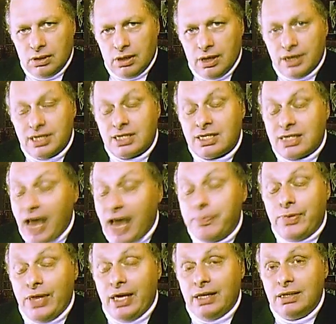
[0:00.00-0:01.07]

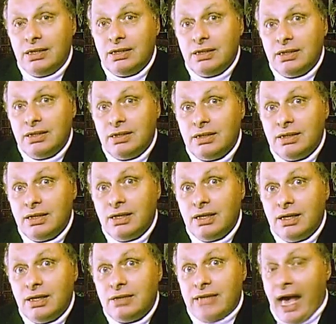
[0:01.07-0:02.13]
Something
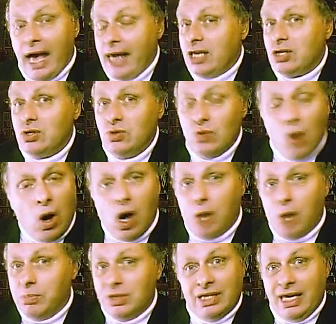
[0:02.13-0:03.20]
that is
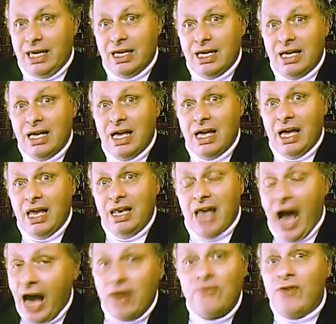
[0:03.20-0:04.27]
normally
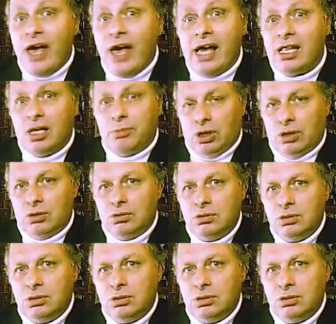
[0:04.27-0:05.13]
not available